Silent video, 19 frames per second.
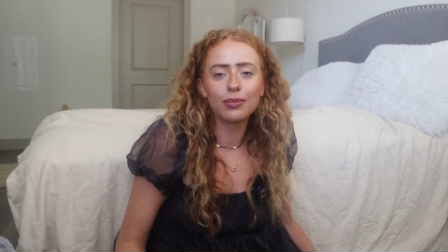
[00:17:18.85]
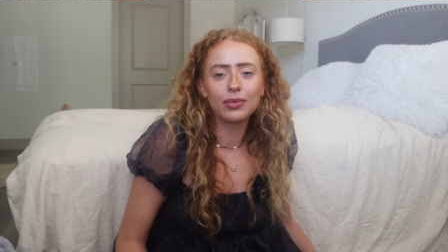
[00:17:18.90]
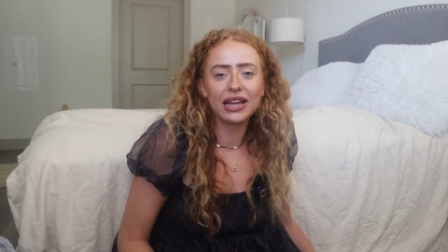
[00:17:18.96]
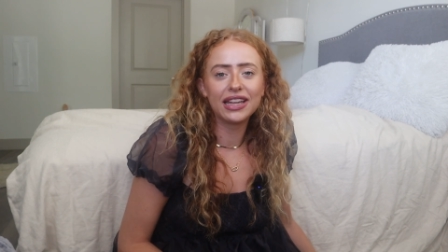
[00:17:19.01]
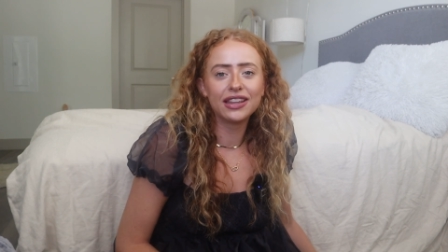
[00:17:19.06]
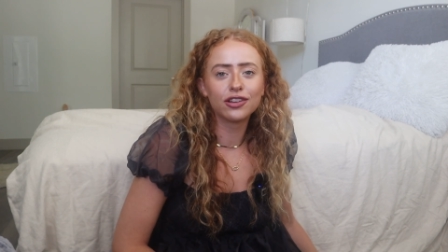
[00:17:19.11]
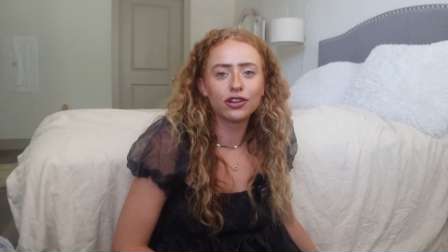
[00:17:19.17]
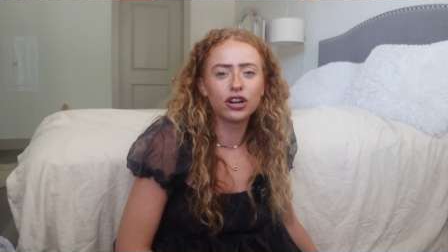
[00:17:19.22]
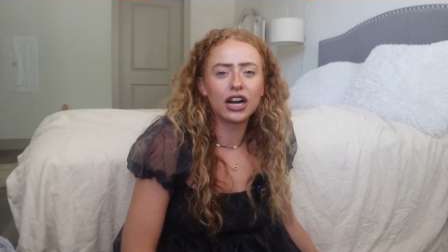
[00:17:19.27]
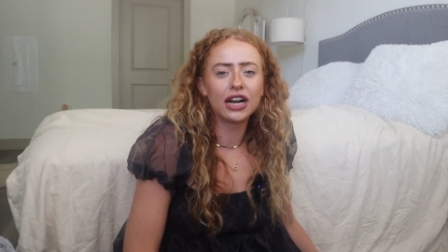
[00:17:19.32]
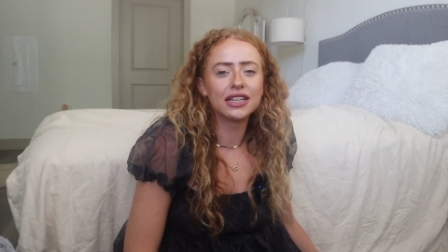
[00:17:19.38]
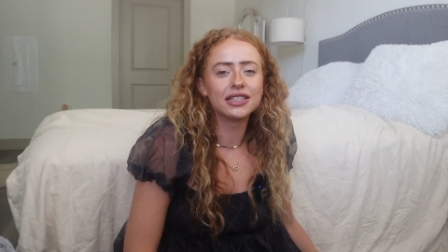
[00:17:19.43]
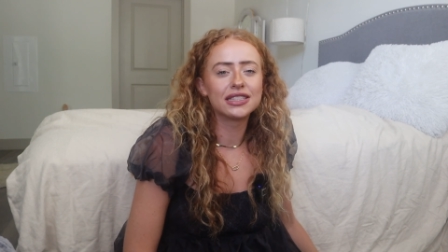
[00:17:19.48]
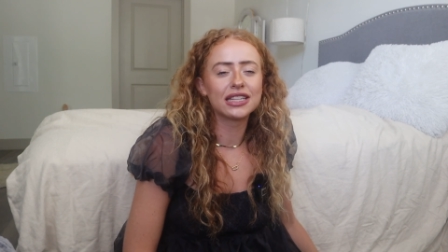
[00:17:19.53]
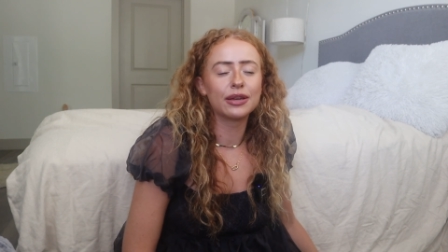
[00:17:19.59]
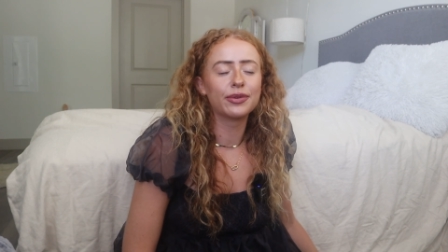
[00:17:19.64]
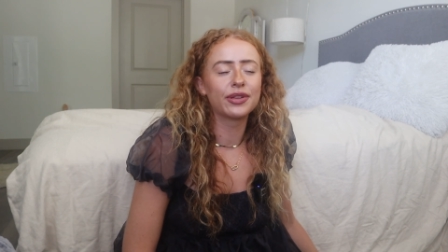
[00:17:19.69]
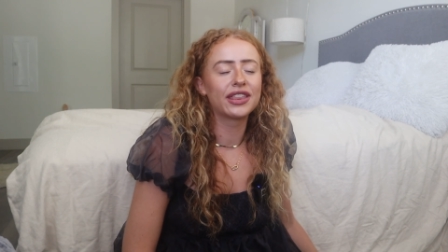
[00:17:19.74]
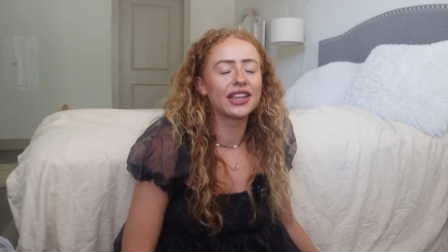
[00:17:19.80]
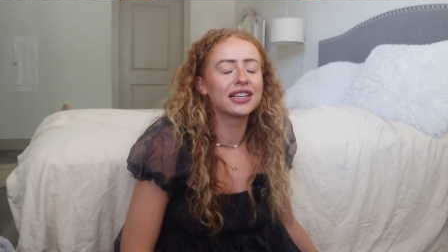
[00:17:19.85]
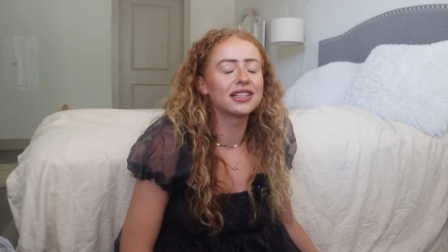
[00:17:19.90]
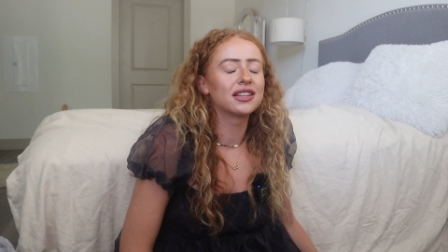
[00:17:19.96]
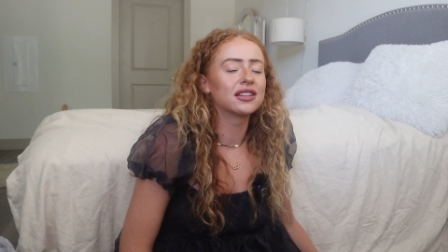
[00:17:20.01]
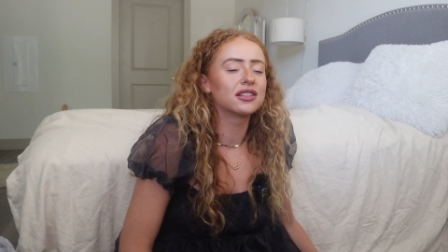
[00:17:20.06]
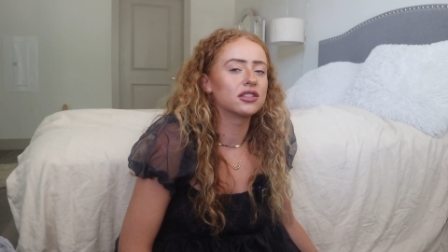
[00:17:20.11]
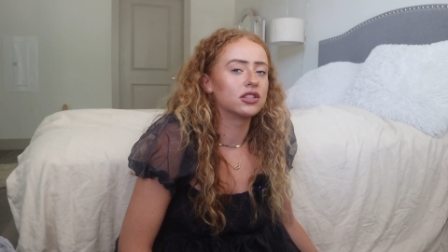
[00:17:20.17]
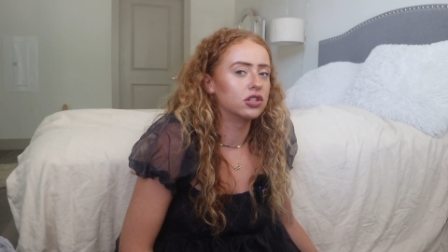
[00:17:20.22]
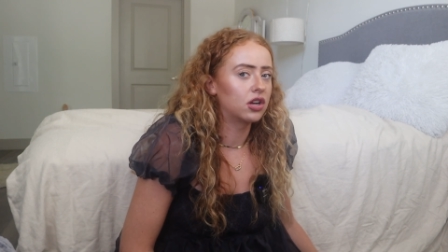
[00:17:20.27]
but in the grand scheme of things,
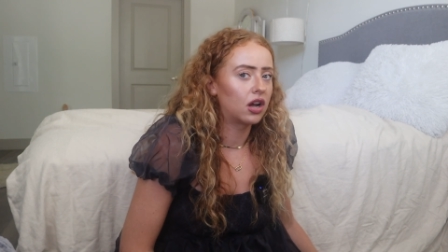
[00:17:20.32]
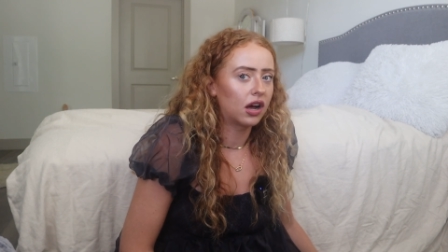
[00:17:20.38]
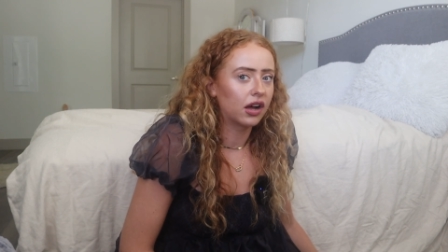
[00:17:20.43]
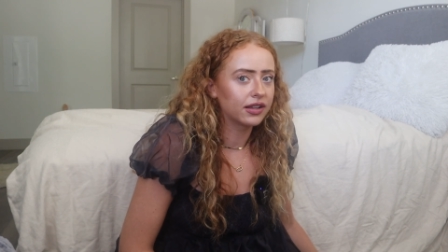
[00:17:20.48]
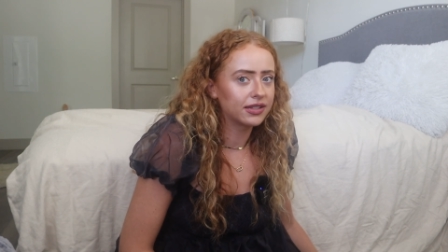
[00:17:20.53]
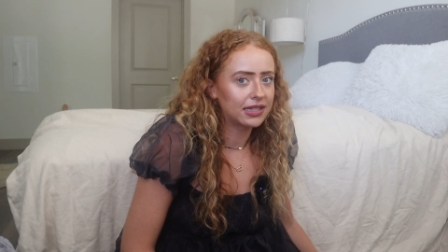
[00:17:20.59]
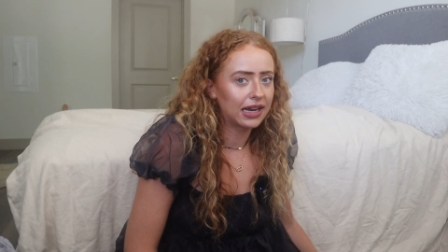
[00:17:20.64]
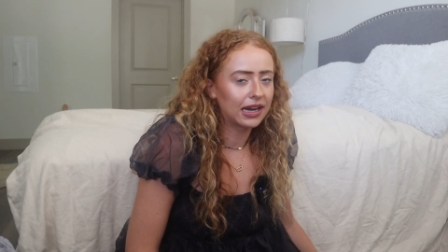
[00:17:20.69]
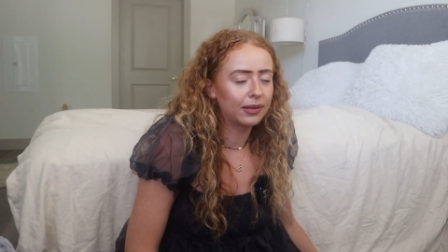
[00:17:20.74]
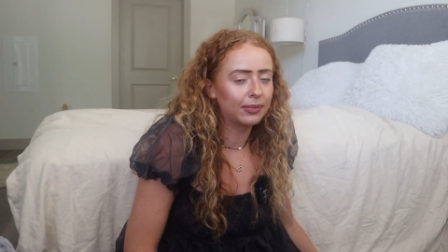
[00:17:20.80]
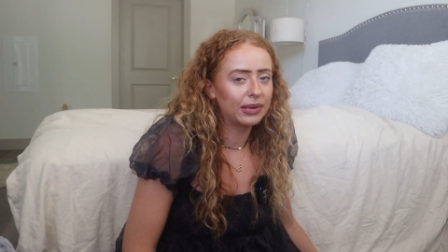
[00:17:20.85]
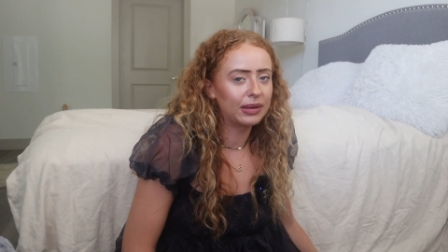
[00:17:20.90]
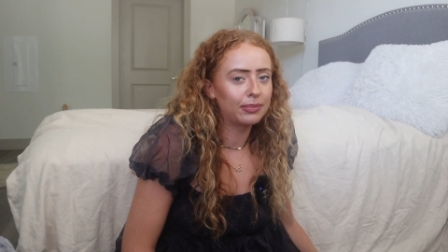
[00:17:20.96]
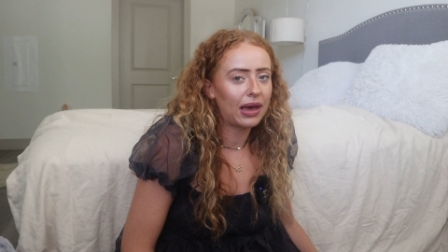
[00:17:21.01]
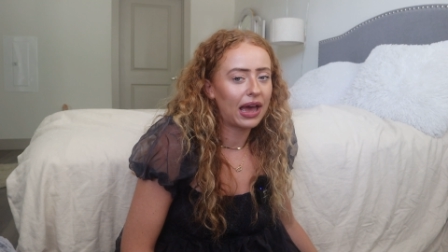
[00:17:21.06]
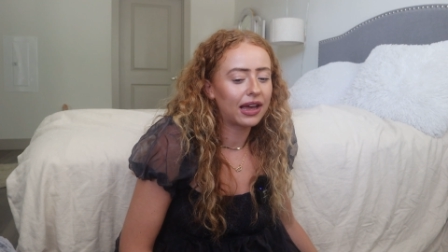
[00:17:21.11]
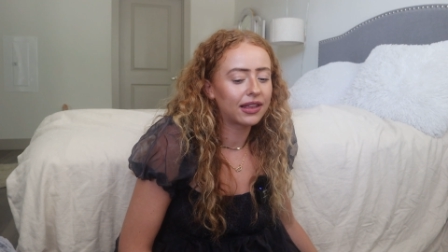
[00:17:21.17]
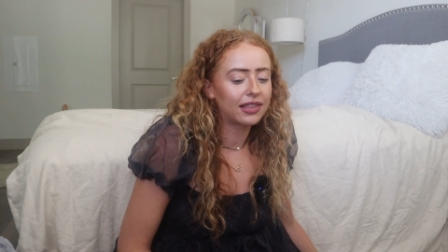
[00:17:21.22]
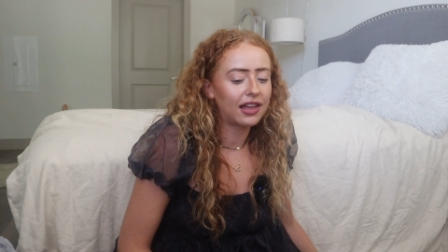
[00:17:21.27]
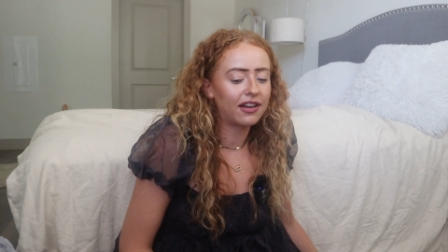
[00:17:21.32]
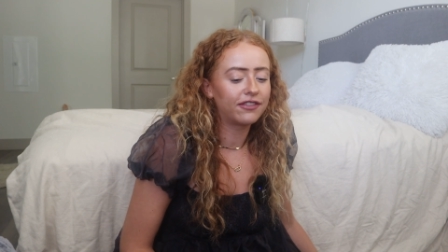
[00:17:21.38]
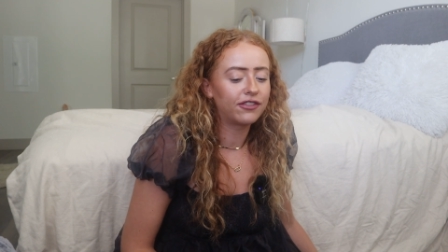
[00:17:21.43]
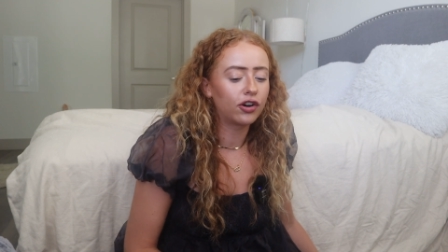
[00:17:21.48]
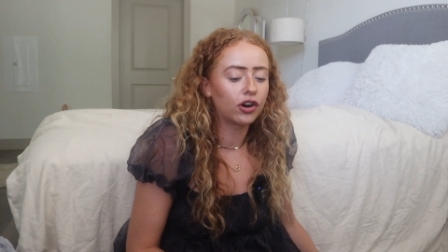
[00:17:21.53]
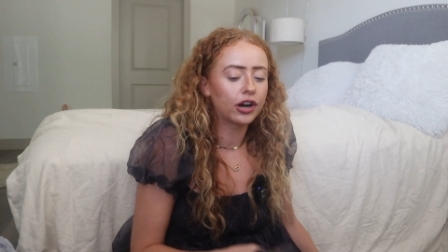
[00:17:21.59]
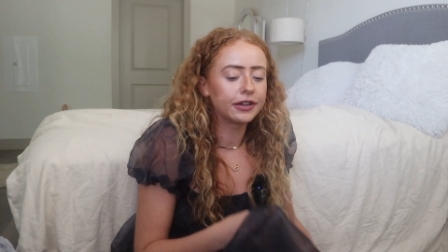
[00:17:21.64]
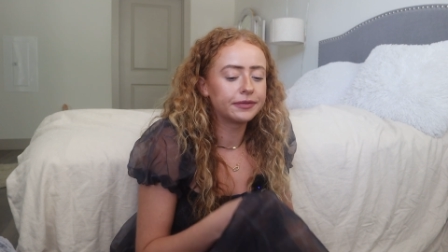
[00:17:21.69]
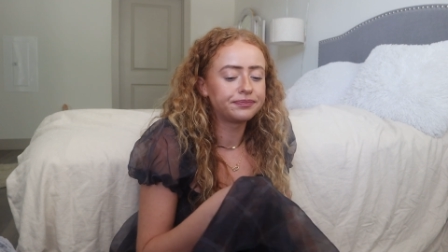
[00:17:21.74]
it's not setting me back that
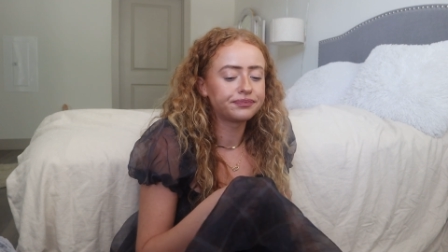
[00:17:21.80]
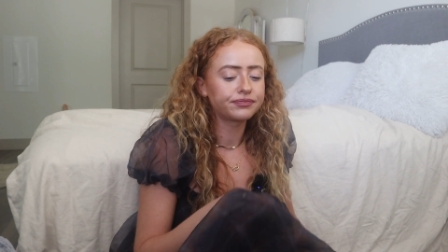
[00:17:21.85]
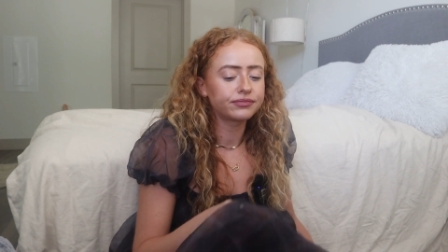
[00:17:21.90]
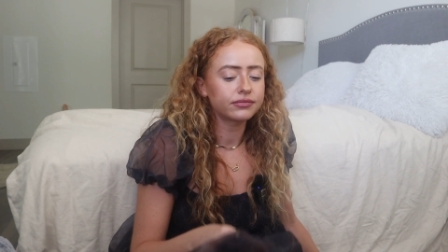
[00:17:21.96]
far.